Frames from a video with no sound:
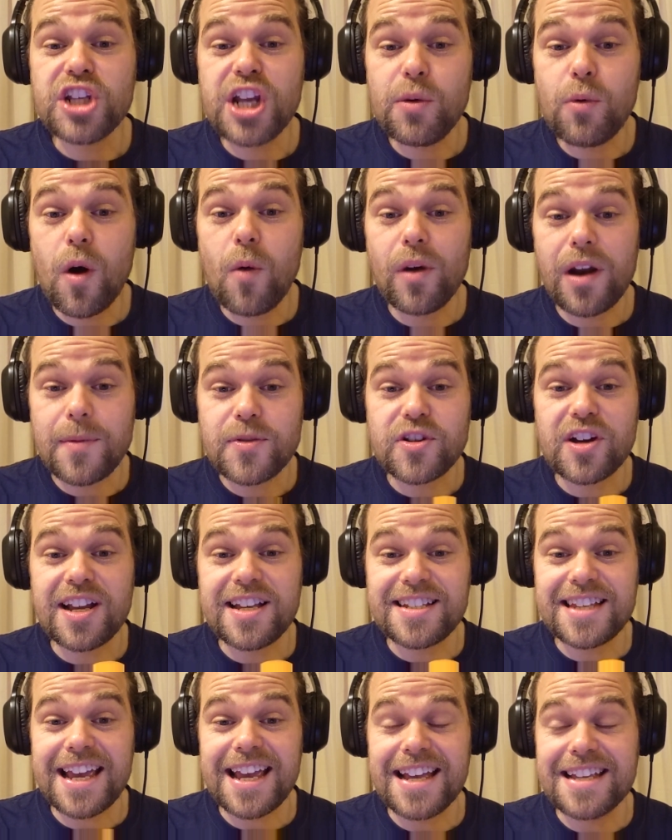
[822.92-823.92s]
Do you know what I'm trying
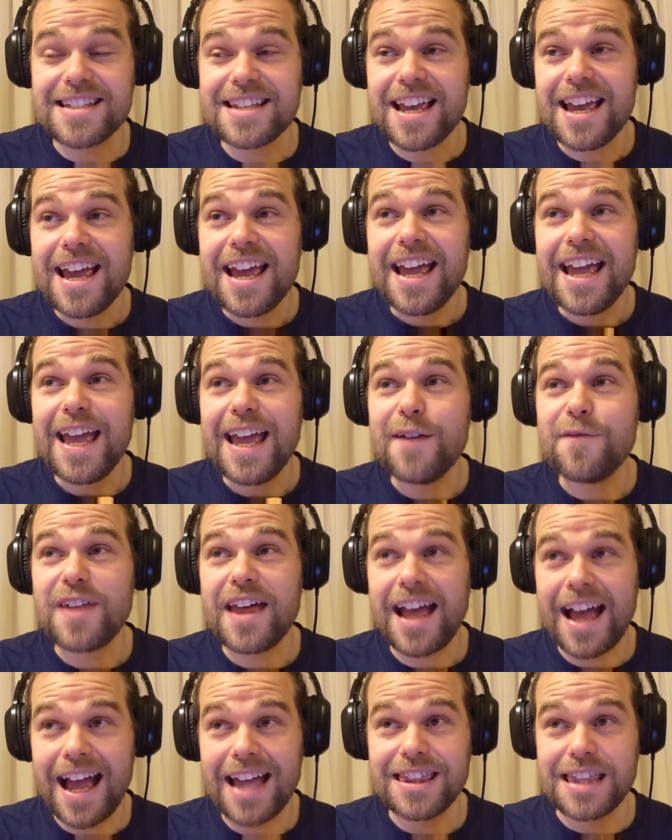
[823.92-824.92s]
to say is, if
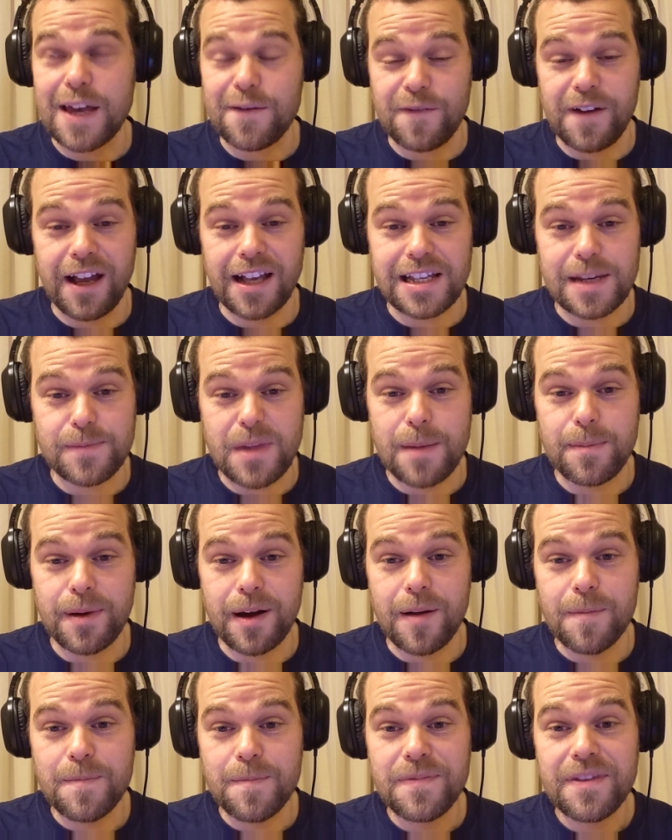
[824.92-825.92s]
they had their fingers up their
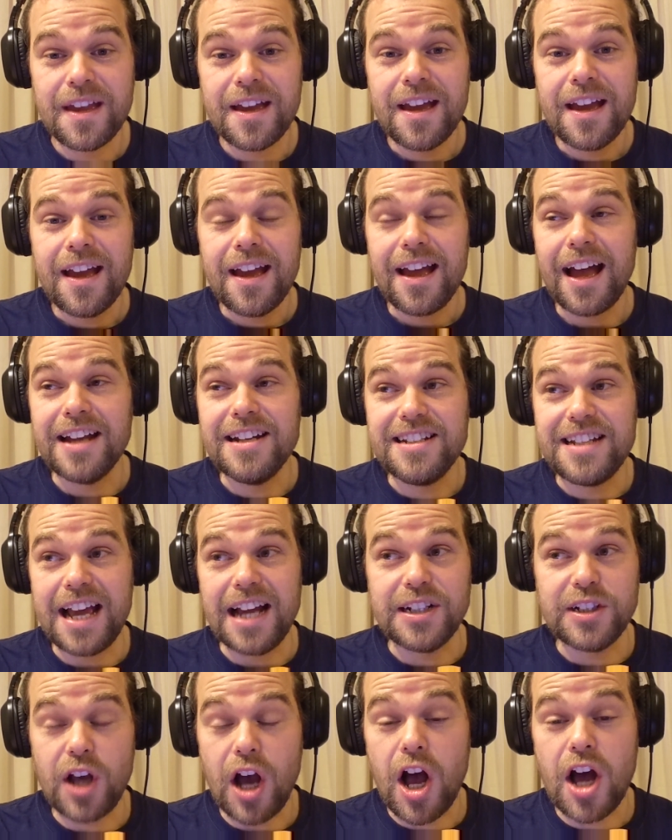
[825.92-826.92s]
bum and
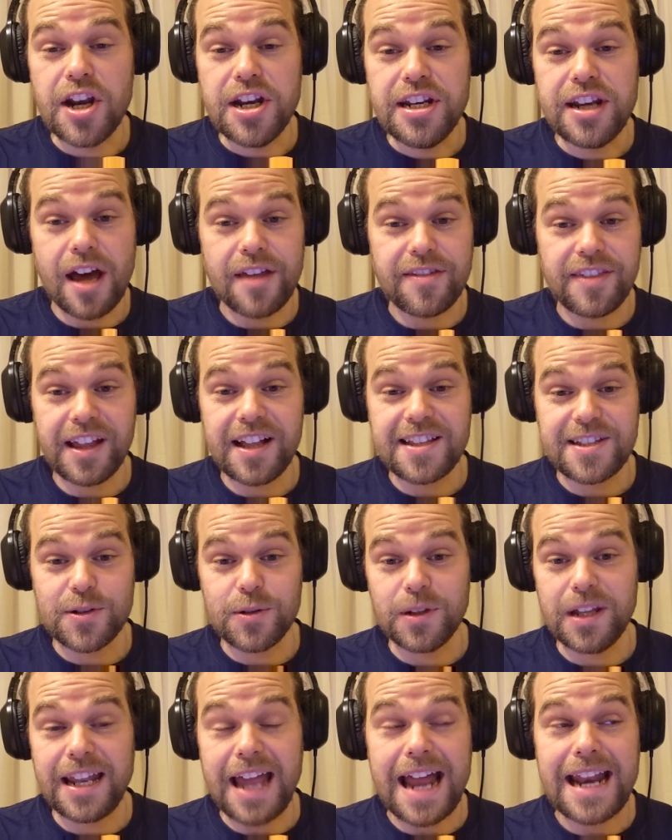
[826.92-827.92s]
earned nothing at
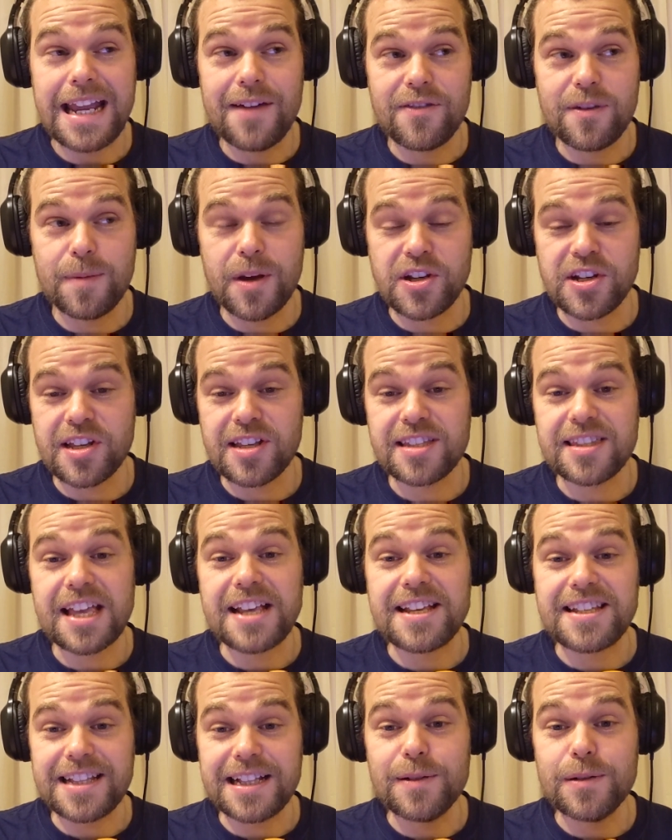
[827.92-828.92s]
all in any of the missions,
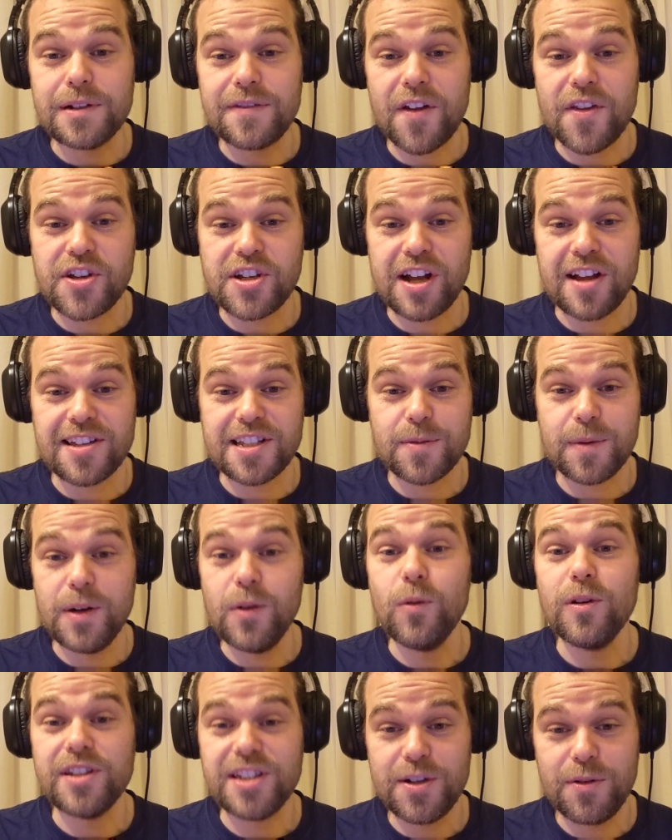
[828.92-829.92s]
they still would have had the chance to win
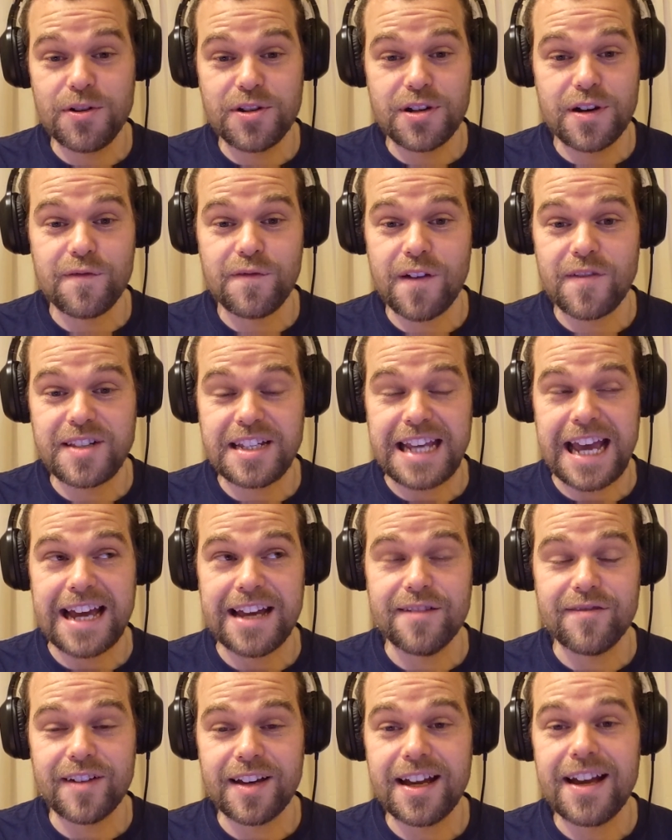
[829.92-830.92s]
all
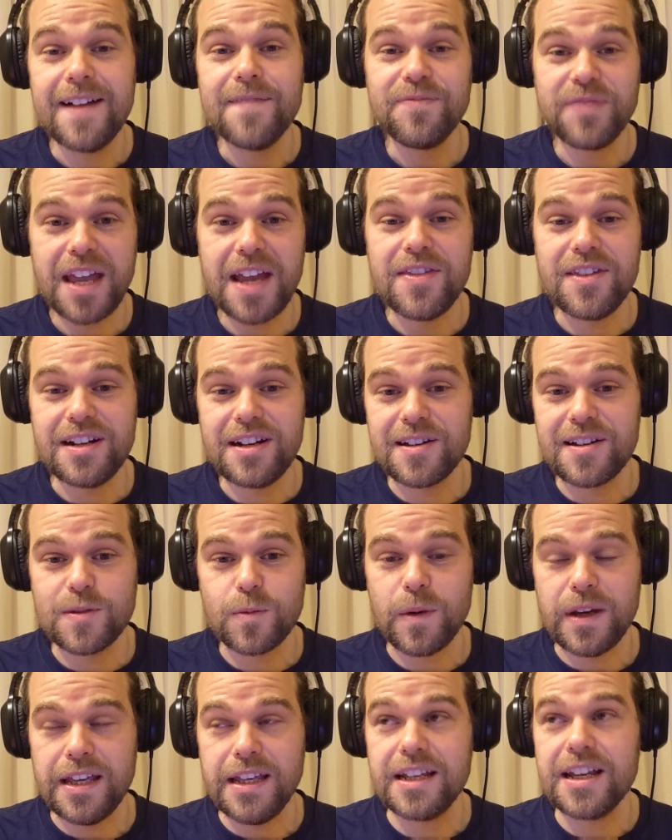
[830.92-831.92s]
250k of it in the
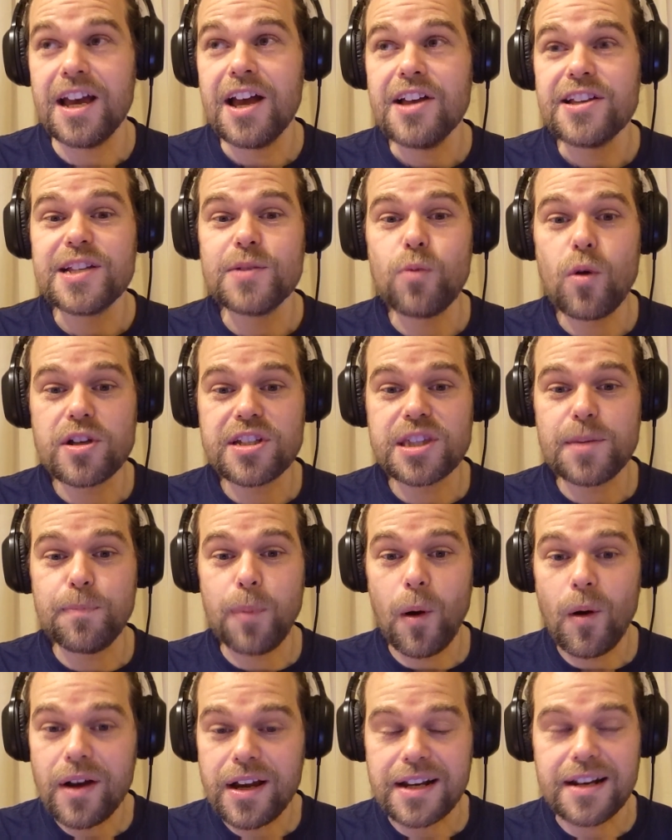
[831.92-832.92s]
last week. So what's the
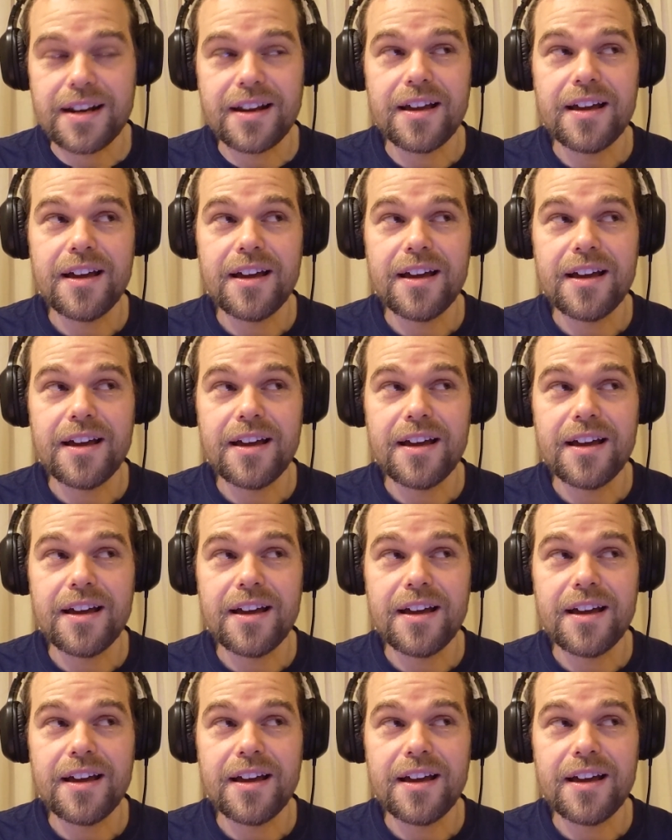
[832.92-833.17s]
point?